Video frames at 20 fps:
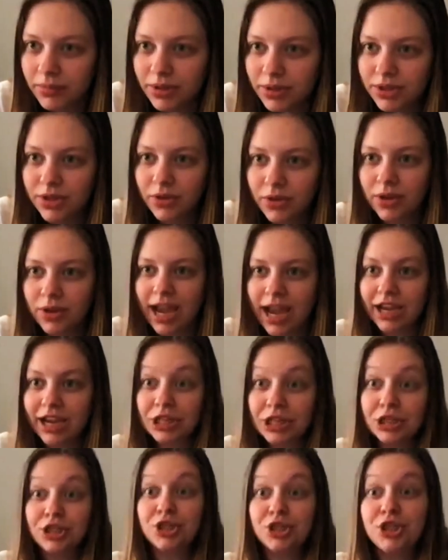So
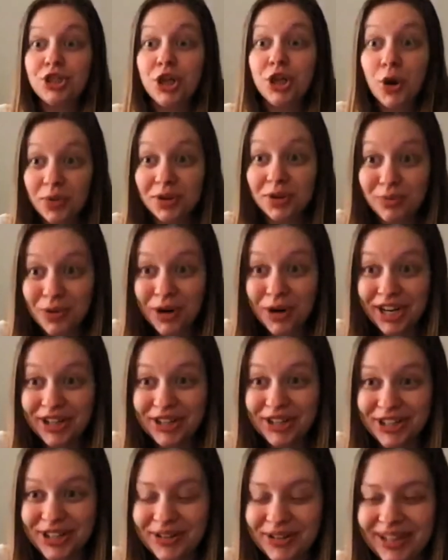like, show them what
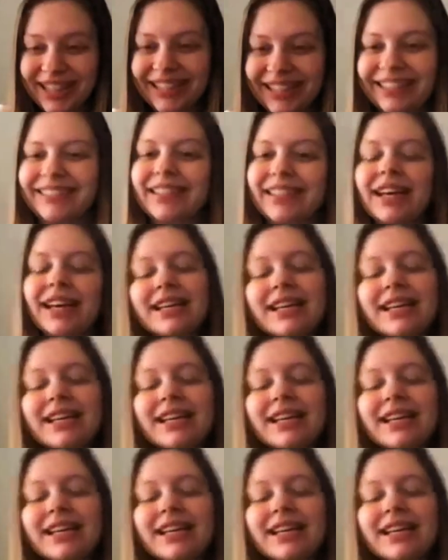you're doing.